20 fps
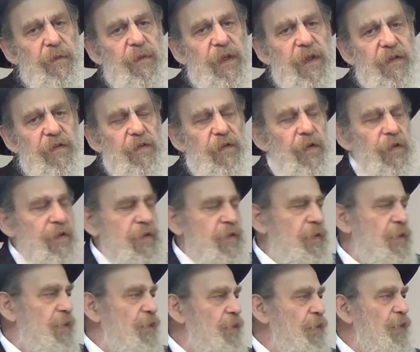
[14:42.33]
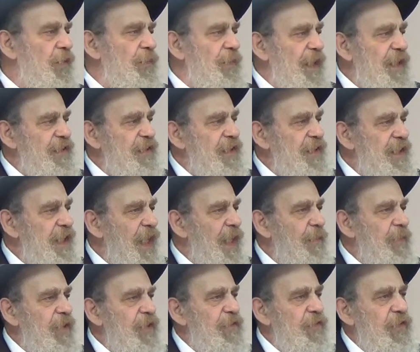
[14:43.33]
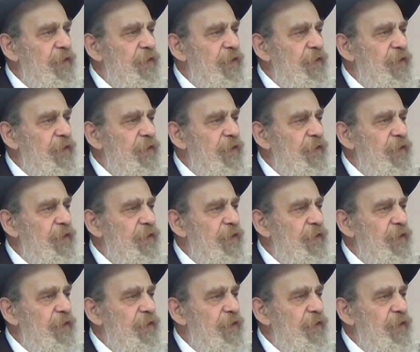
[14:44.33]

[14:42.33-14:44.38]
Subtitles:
Because Kol Masha Talmid